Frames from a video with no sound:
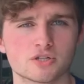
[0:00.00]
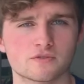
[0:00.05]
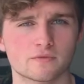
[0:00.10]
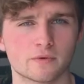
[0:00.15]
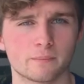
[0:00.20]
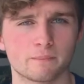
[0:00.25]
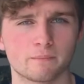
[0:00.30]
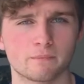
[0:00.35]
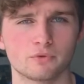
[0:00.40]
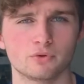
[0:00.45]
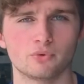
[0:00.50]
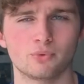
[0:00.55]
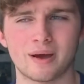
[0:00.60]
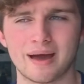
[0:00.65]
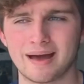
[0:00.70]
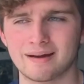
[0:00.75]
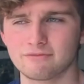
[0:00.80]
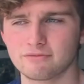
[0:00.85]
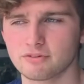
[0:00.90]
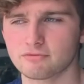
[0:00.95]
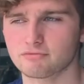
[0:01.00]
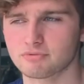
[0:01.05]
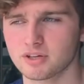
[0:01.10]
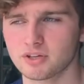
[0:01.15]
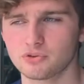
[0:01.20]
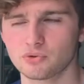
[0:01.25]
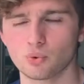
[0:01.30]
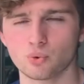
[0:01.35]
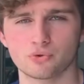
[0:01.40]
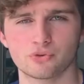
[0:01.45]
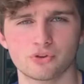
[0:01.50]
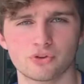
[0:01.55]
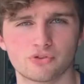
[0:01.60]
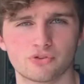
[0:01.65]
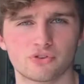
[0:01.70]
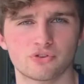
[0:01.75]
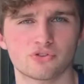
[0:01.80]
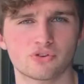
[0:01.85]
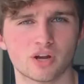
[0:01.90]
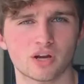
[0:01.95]
them. You have the resources to
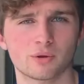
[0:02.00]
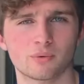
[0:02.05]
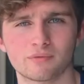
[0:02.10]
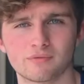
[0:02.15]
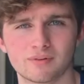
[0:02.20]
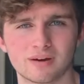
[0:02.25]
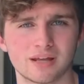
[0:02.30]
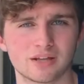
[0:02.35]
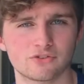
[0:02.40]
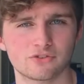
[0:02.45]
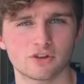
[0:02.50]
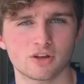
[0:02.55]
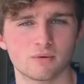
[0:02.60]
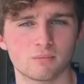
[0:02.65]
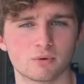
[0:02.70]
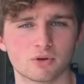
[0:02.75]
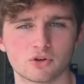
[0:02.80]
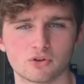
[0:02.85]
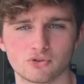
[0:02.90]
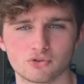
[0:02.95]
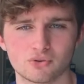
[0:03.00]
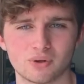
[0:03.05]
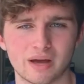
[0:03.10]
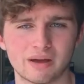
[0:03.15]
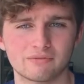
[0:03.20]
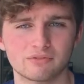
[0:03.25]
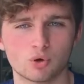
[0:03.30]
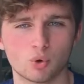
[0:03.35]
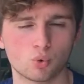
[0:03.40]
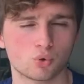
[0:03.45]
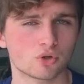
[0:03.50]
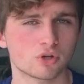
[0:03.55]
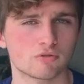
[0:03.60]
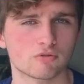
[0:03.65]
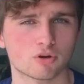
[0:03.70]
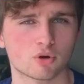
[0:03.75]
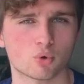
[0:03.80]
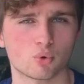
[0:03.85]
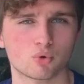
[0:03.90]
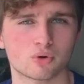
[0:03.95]
study with later because you have the audio
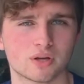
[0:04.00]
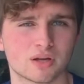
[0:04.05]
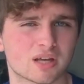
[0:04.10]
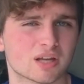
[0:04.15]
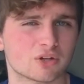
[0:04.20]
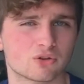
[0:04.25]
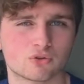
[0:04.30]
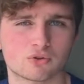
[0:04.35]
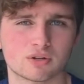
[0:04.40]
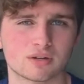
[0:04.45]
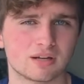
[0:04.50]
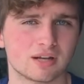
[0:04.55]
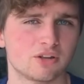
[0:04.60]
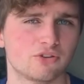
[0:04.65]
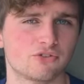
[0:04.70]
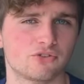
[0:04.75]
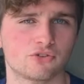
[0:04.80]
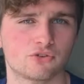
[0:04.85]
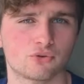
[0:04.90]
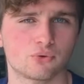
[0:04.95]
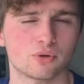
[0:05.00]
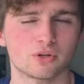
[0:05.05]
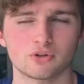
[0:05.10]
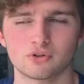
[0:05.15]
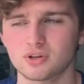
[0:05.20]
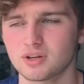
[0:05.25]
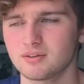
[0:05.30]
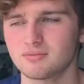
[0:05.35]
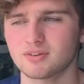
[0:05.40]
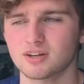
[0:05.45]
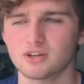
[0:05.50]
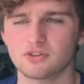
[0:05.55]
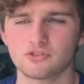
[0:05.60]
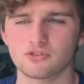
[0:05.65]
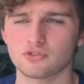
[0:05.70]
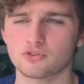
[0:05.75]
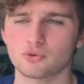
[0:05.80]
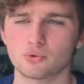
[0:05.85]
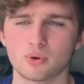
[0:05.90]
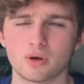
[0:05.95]
recording and you can listen to it. You can even listen
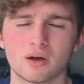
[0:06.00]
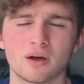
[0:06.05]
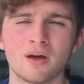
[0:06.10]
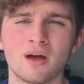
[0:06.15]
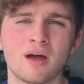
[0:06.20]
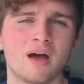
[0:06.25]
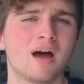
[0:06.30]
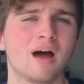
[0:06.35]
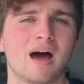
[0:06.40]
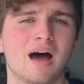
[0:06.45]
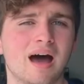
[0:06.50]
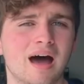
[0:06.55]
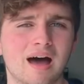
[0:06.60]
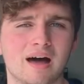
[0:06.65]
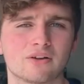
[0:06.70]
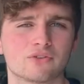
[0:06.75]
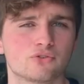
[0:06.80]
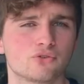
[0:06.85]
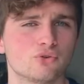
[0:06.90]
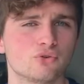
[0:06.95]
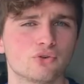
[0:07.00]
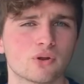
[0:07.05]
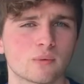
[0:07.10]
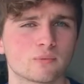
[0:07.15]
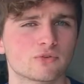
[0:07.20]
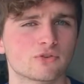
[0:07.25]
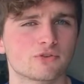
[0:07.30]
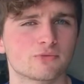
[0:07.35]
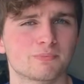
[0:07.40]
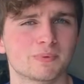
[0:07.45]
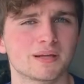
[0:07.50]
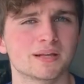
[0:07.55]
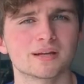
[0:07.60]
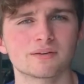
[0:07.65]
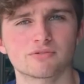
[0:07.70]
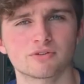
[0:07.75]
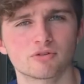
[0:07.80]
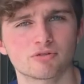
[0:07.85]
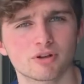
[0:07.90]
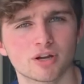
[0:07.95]
to it at 2 times the speed if
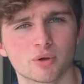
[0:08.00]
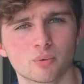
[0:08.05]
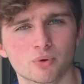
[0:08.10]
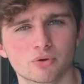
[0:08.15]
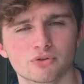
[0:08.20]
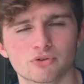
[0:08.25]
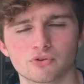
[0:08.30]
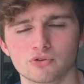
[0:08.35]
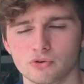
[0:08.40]
you really wanted to.